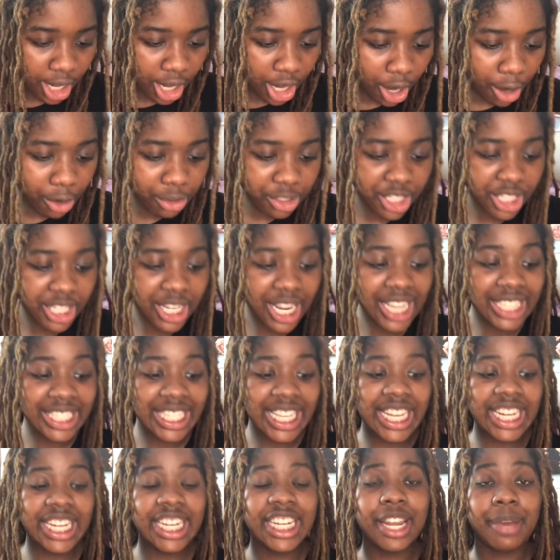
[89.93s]
Ocean Eyes
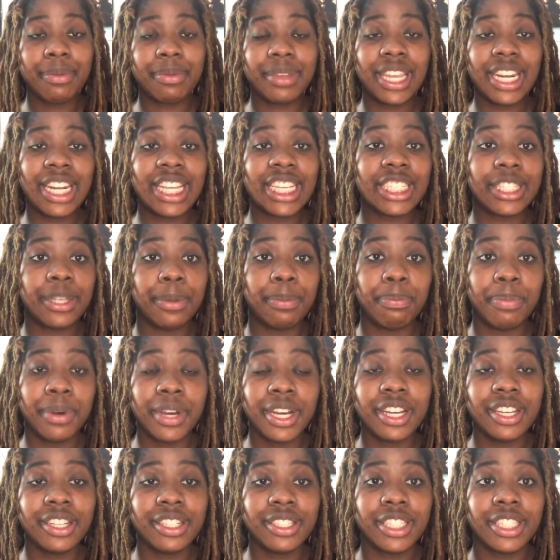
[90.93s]
ended up getting some
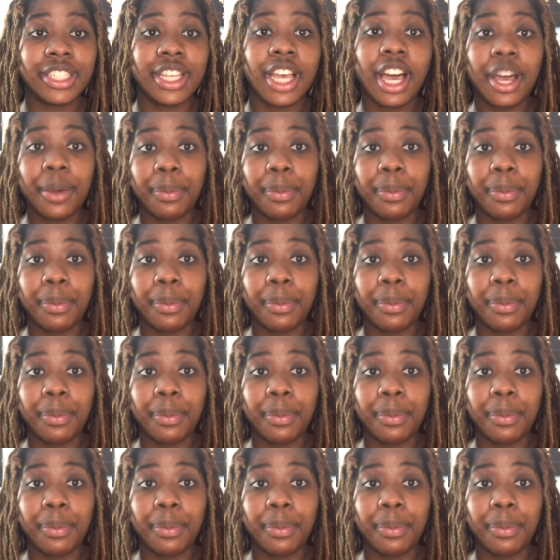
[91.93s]
buzz